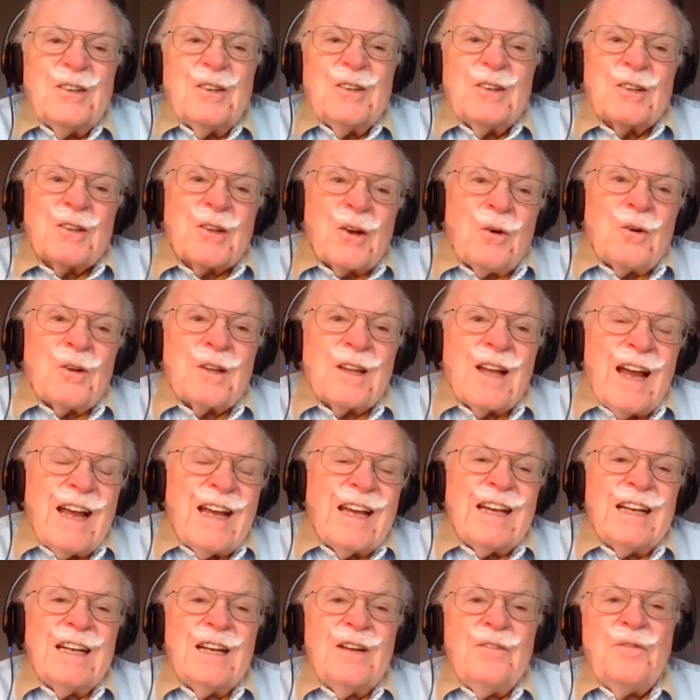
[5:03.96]
You don't
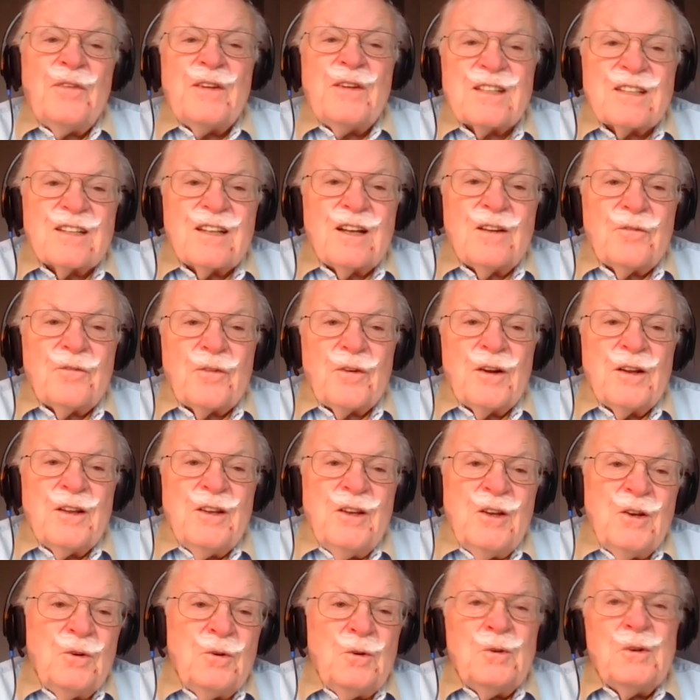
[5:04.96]
like it if he's tough on
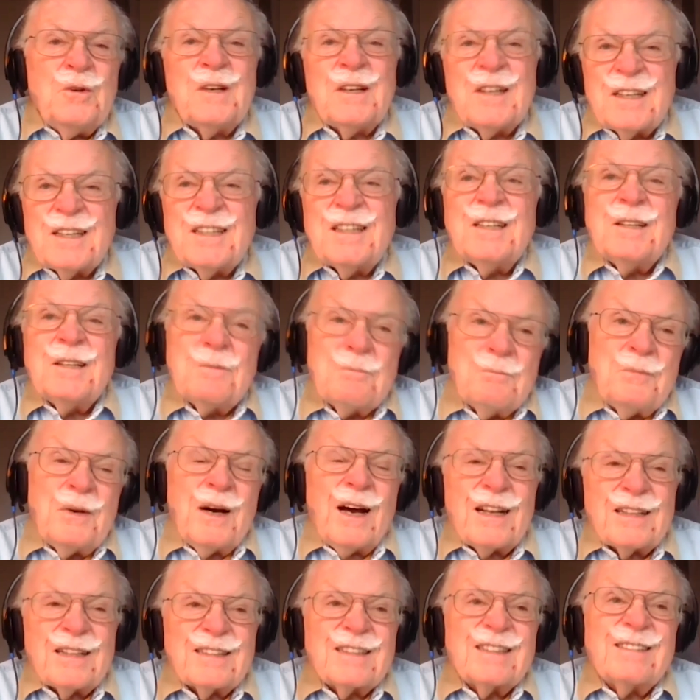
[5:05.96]
you,
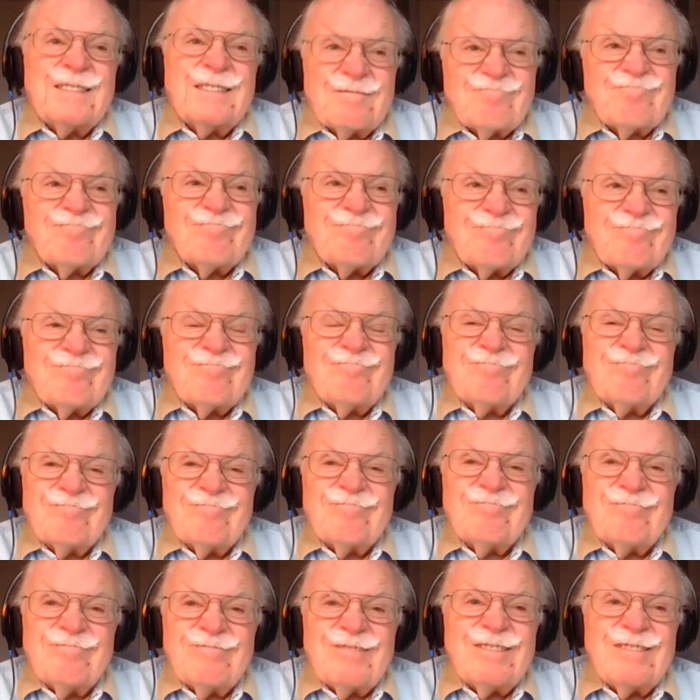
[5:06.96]
but
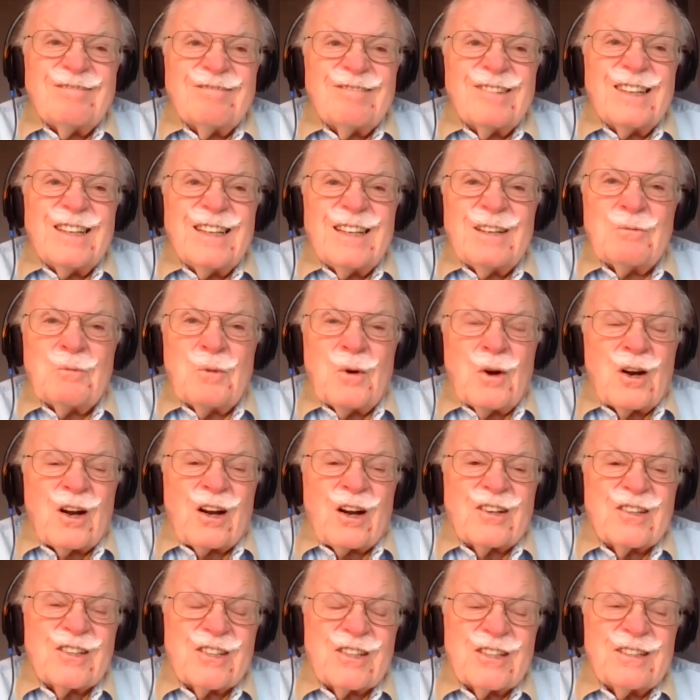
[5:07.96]
it
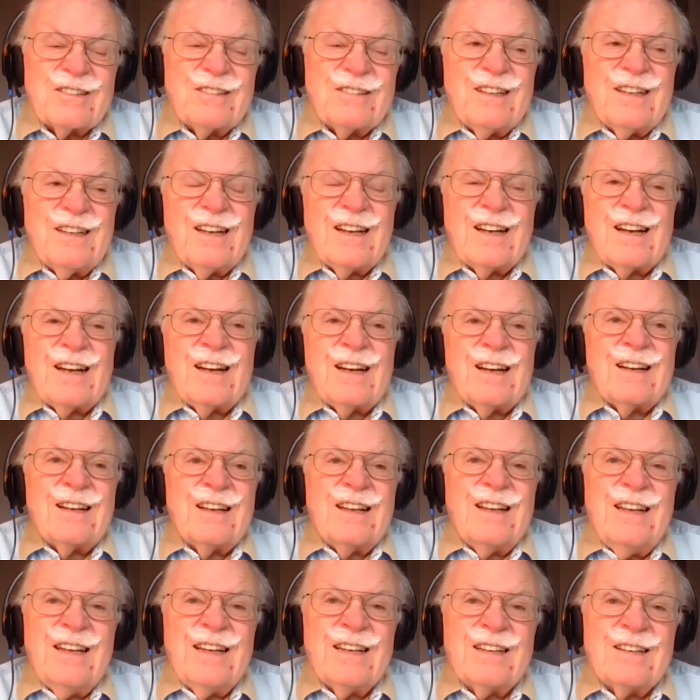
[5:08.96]
works.
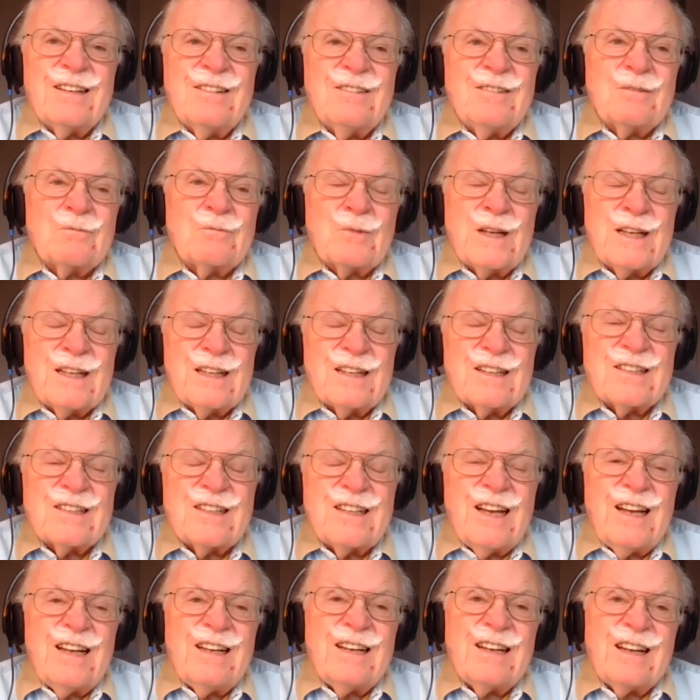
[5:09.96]
in real
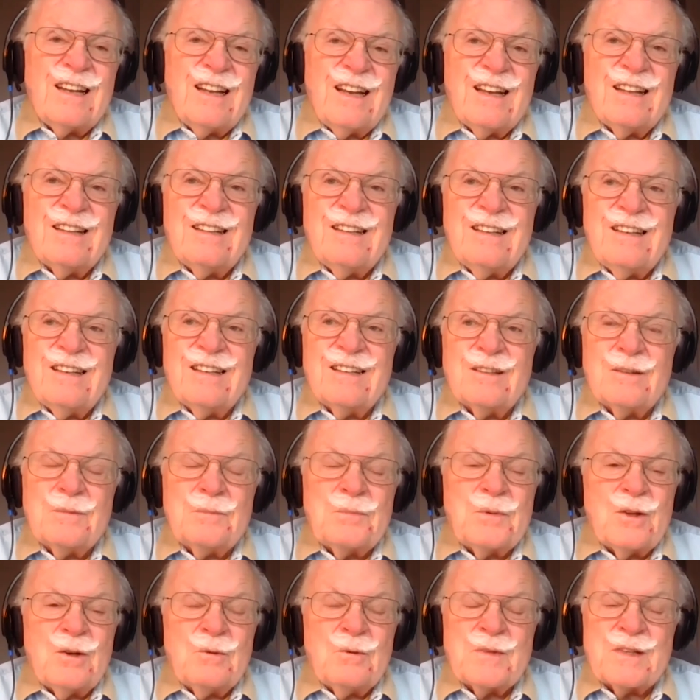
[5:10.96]
estate and in
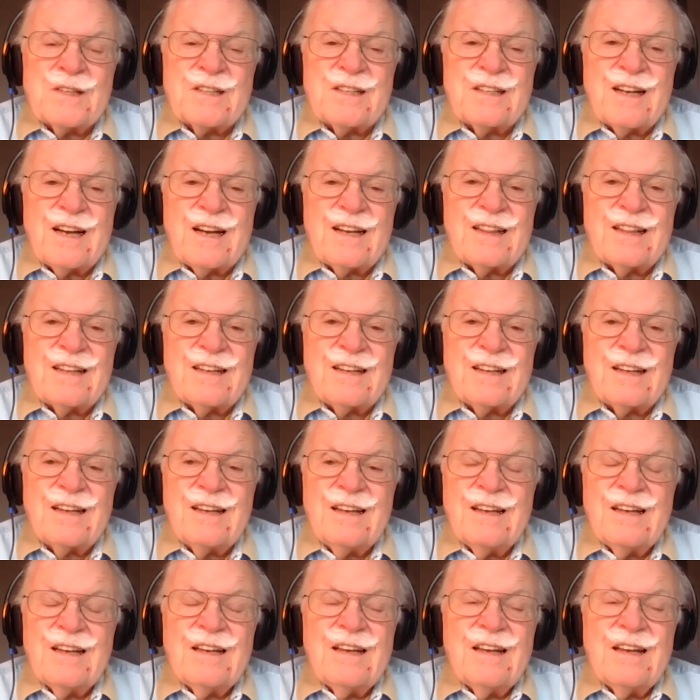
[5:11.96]
diplomacy, I think.